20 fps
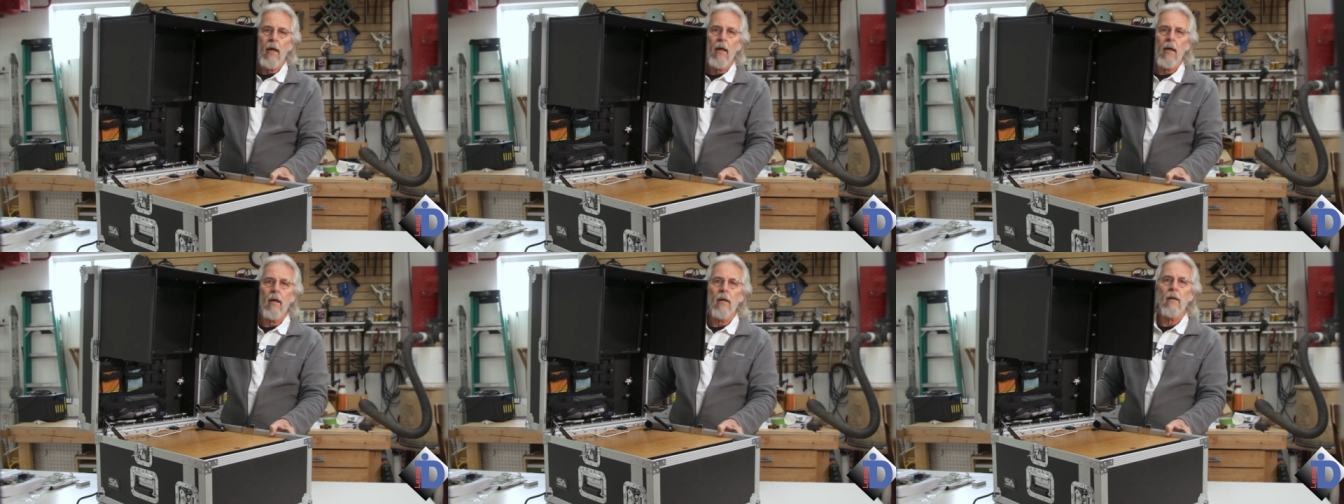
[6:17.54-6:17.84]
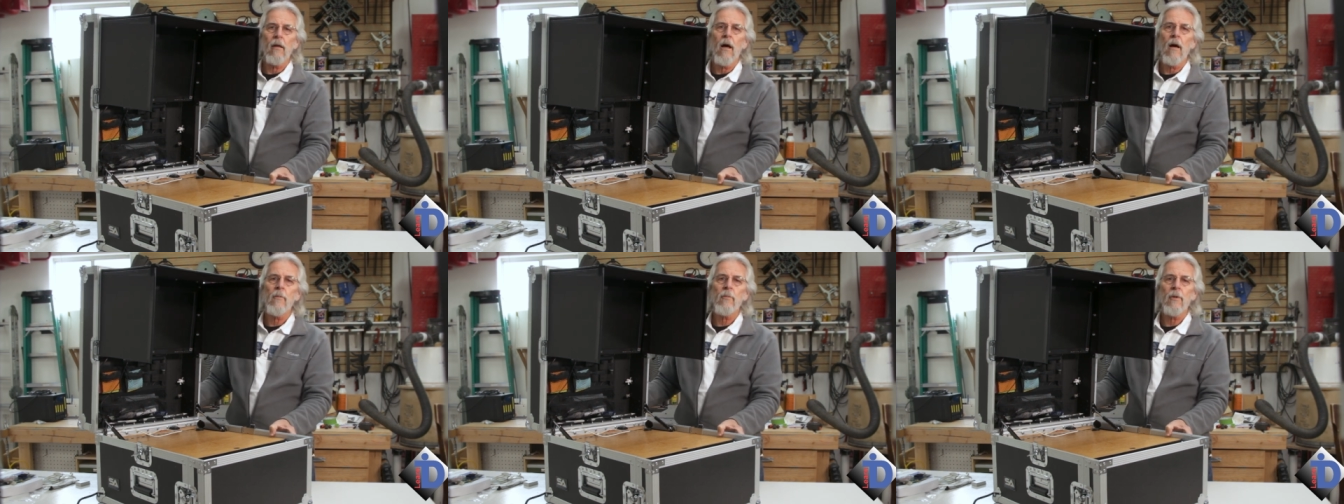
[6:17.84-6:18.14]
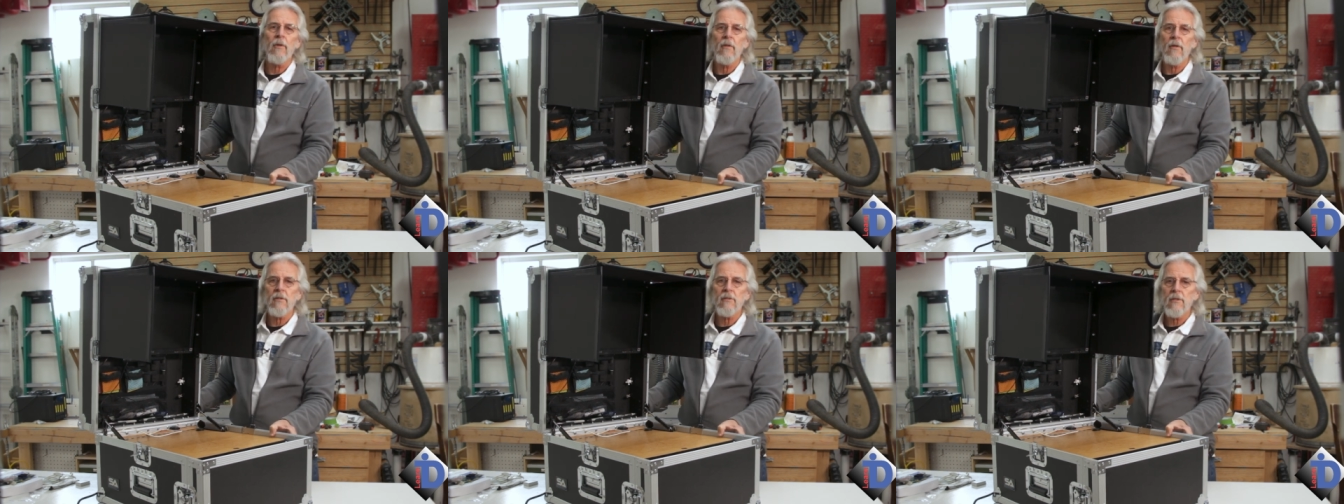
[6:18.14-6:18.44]
And up
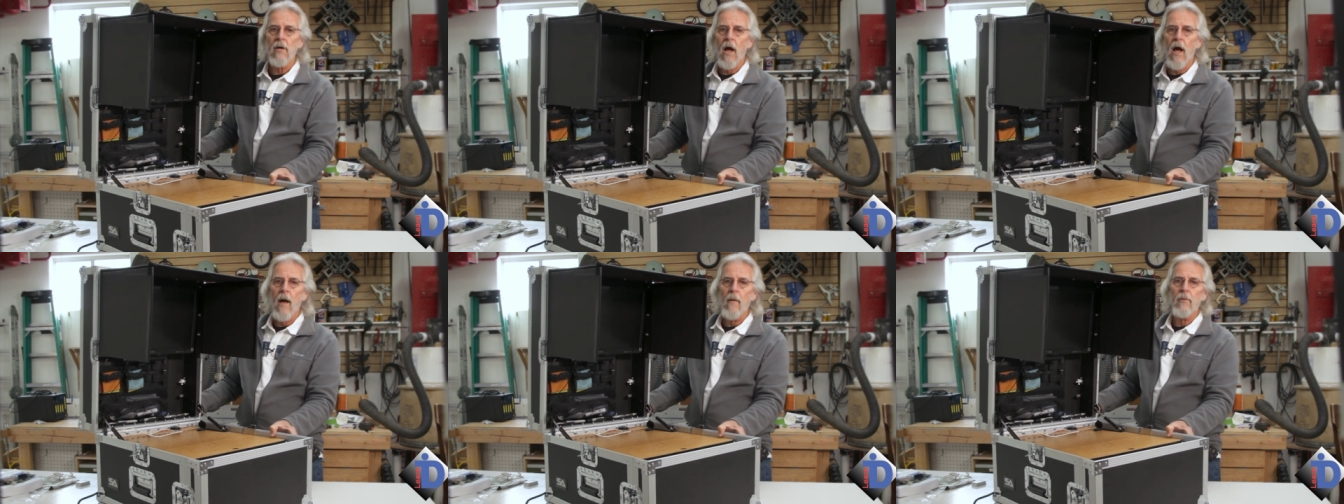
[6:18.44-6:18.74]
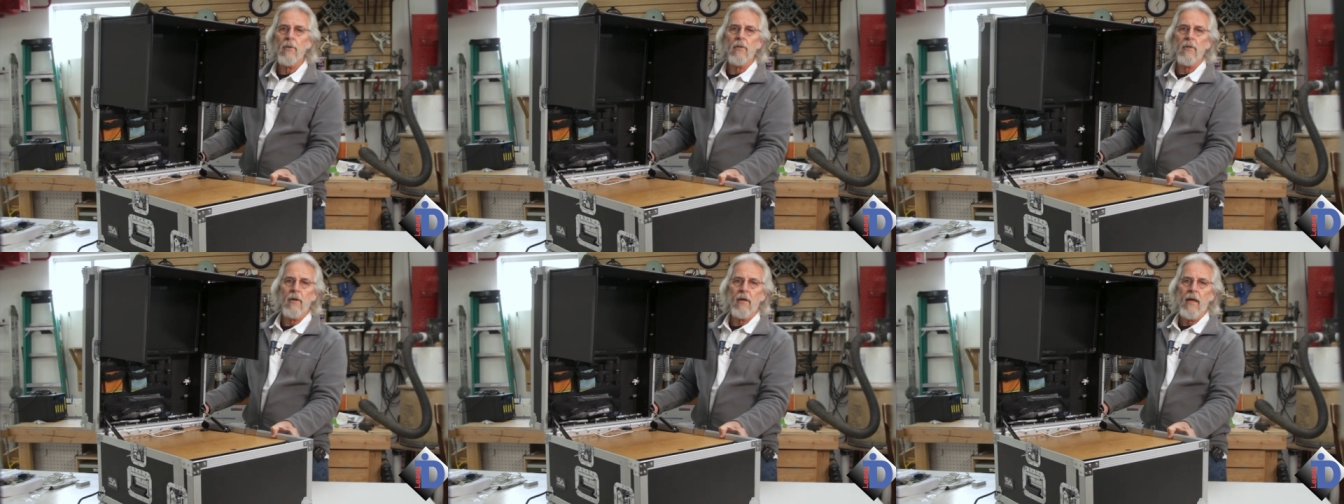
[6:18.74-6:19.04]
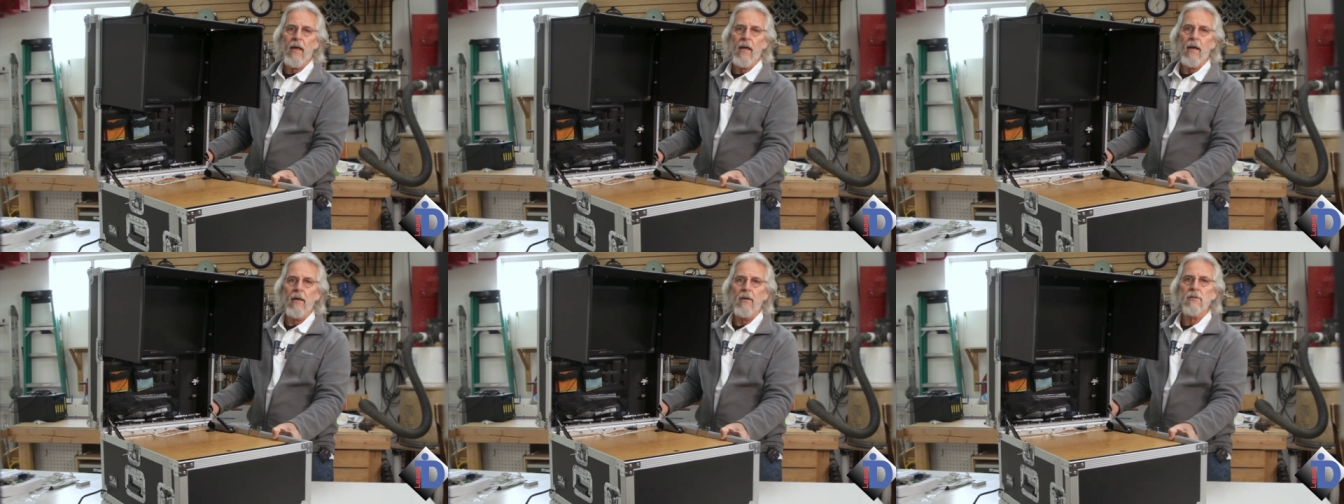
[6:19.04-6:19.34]
in the top of the
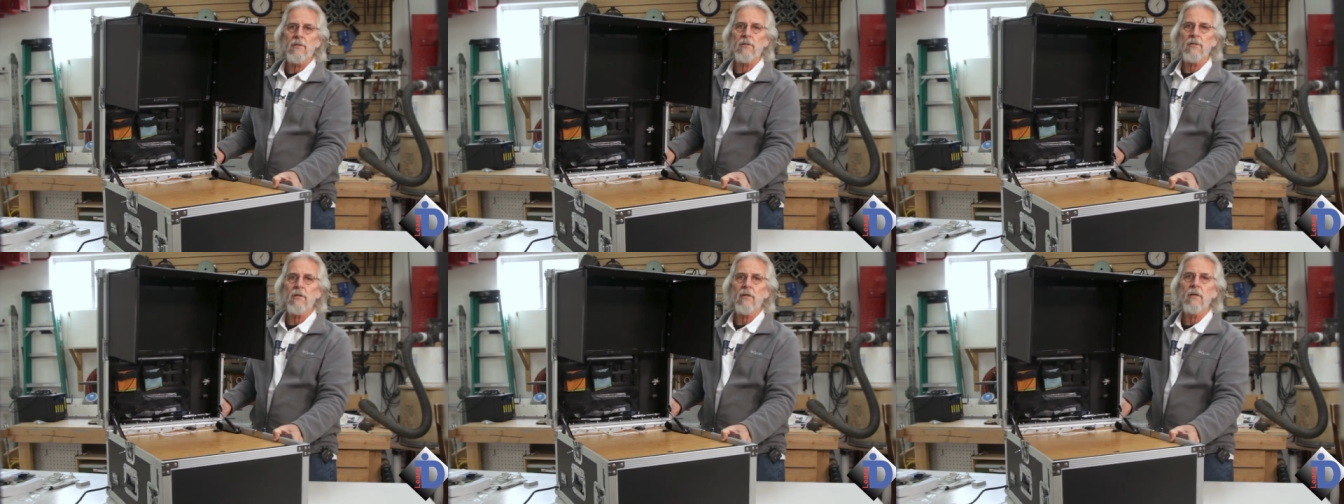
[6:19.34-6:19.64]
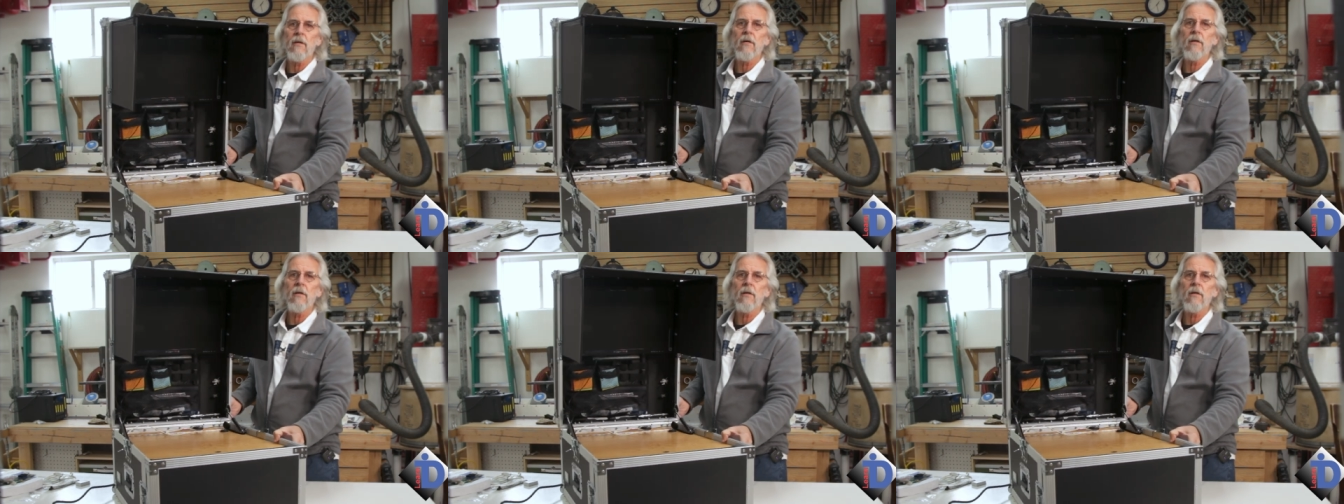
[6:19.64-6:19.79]
case,